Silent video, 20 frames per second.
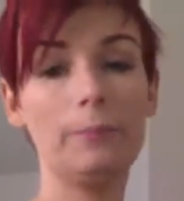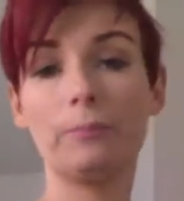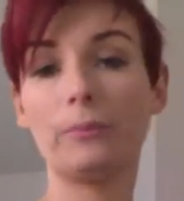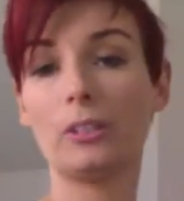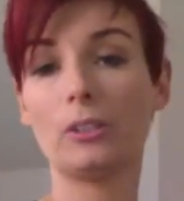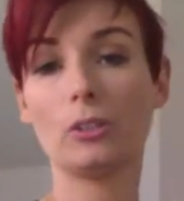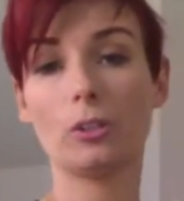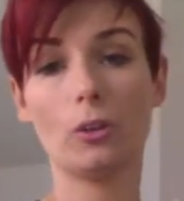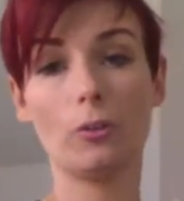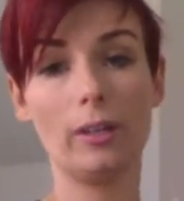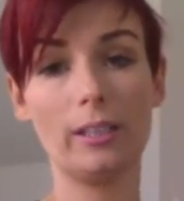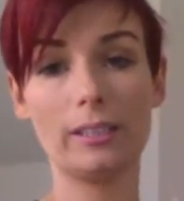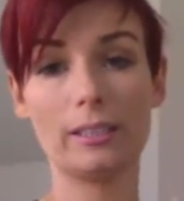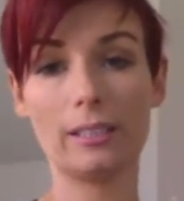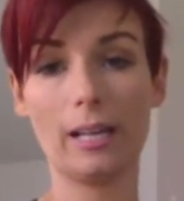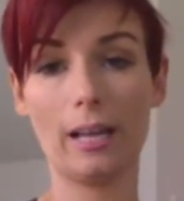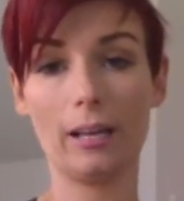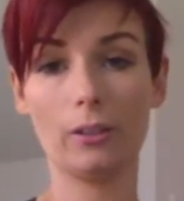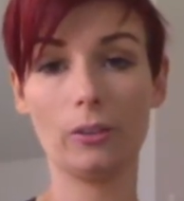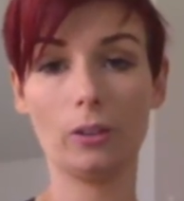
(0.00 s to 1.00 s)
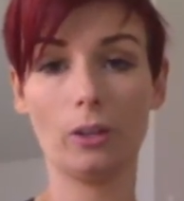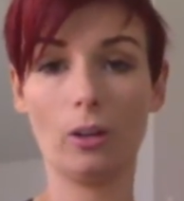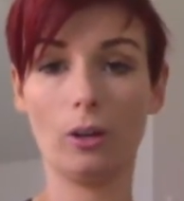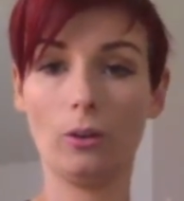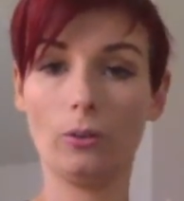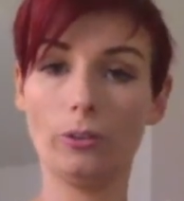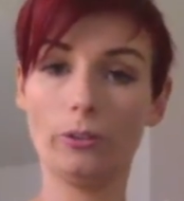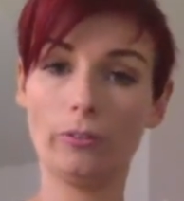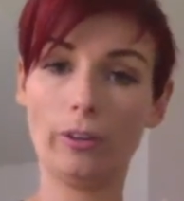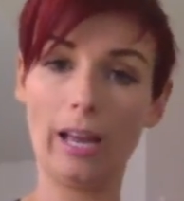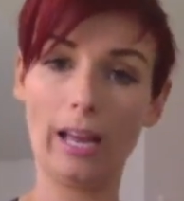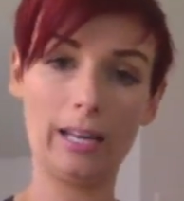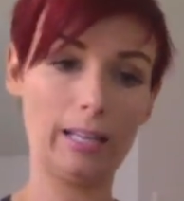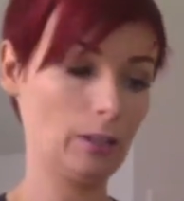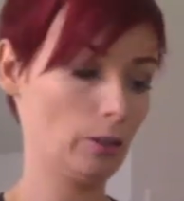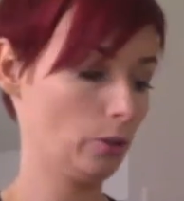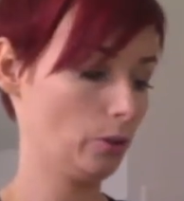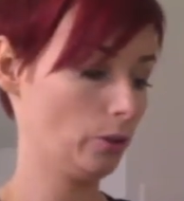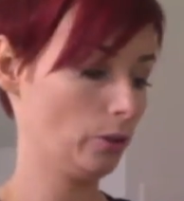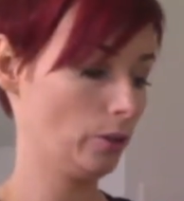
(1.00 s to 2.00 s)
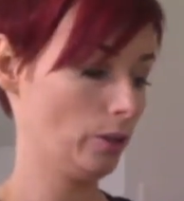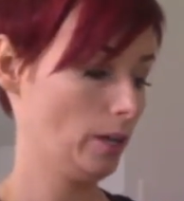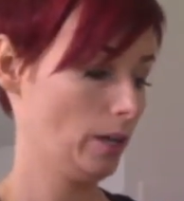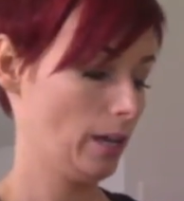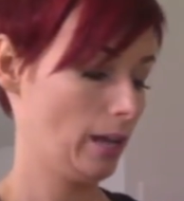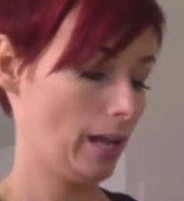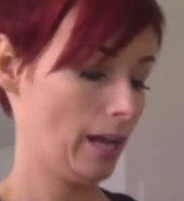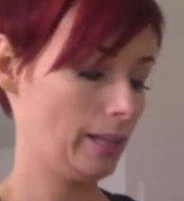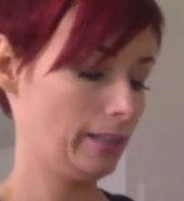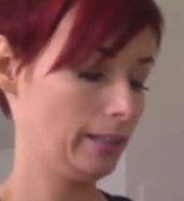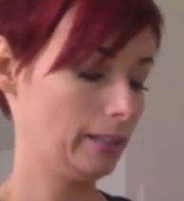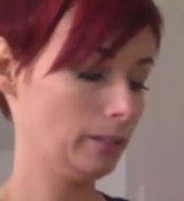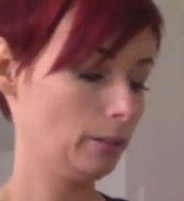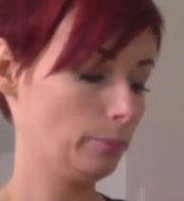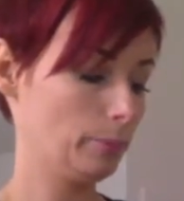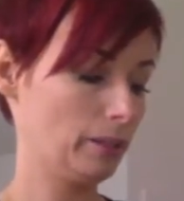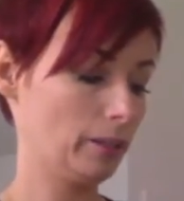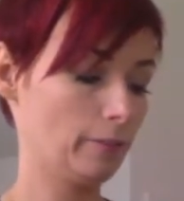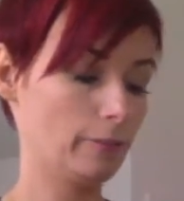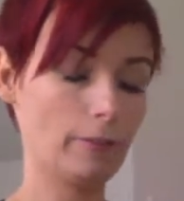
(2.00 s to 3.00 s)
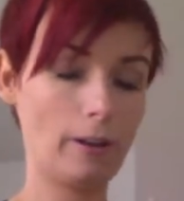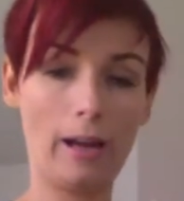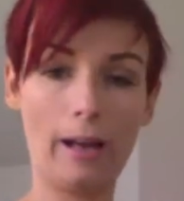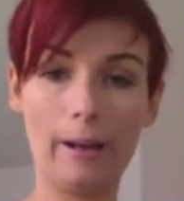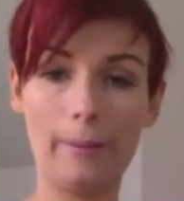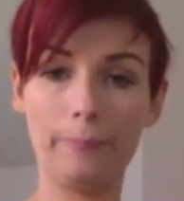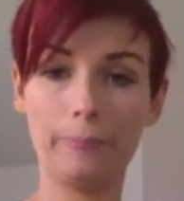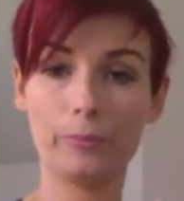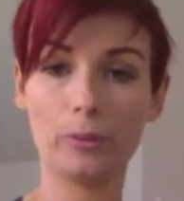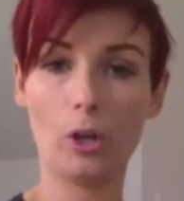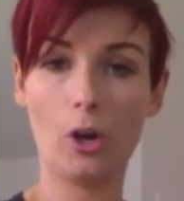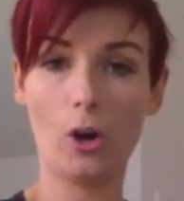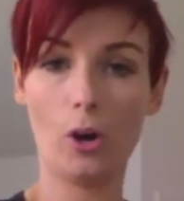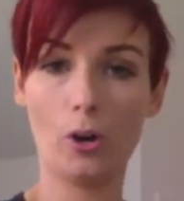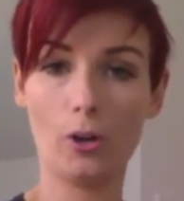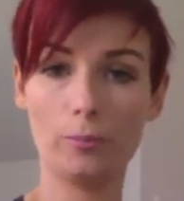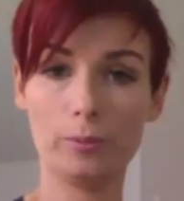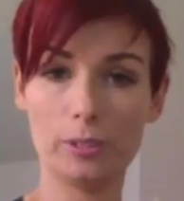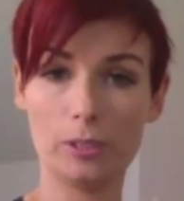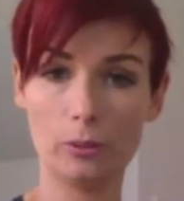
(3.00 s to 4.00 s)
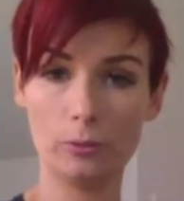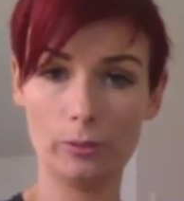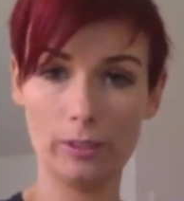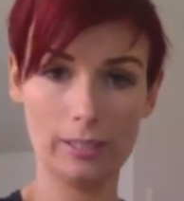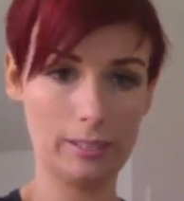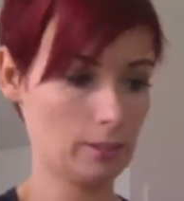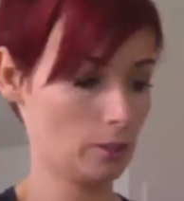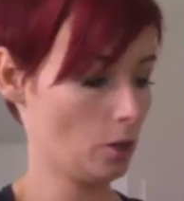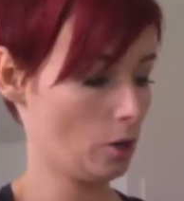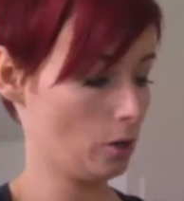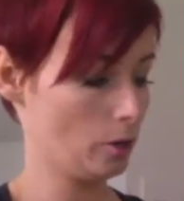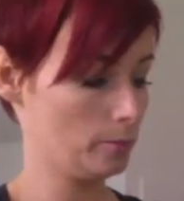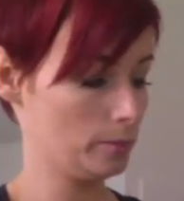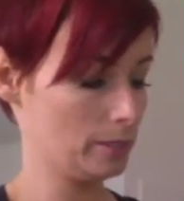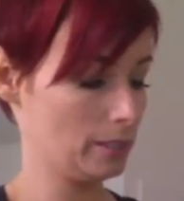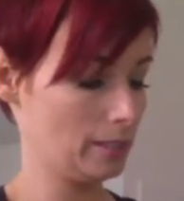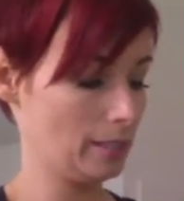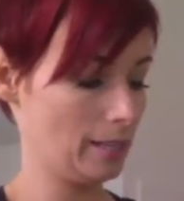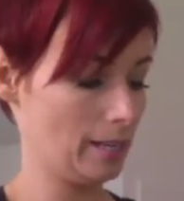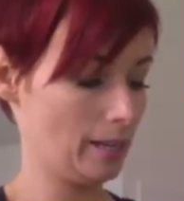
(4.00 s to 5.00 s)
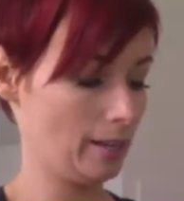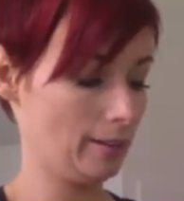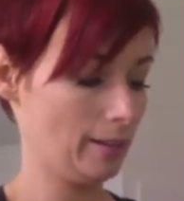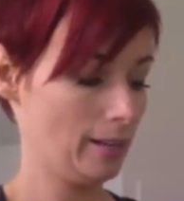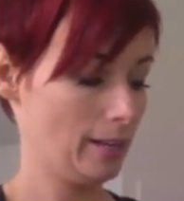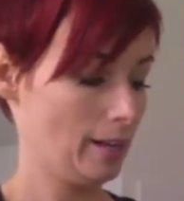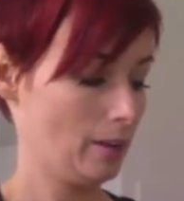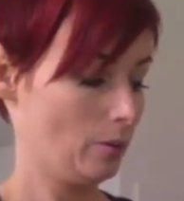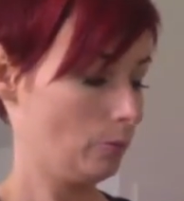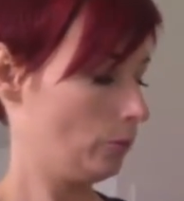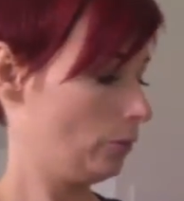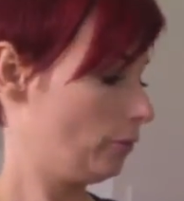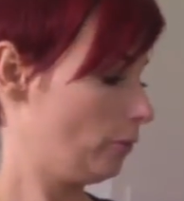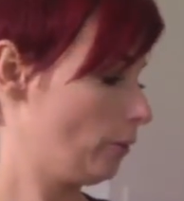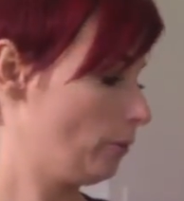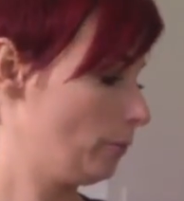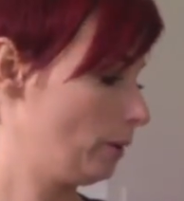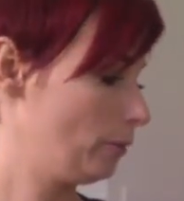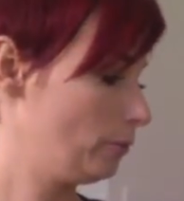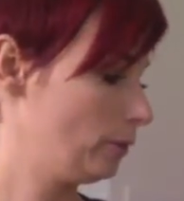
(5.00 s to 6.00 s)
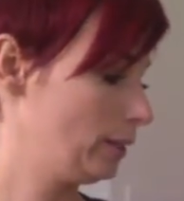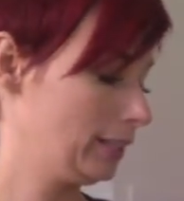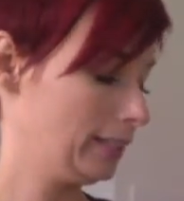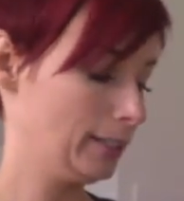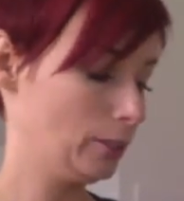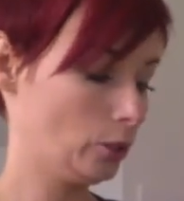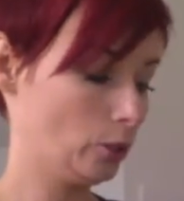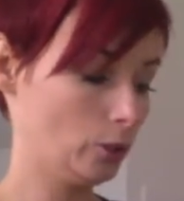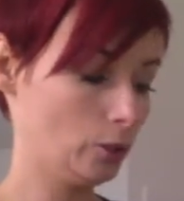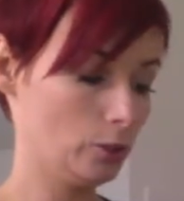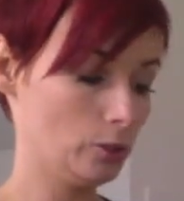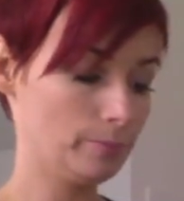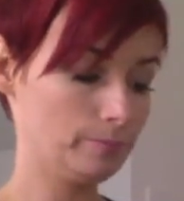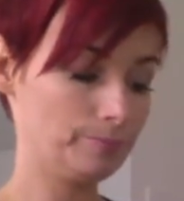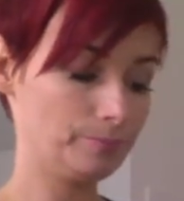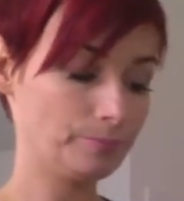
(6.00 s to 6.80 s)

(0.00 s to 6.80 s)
It's a great snack on the go. You're getting a little bit of carbs, slow release carbs in there from a really good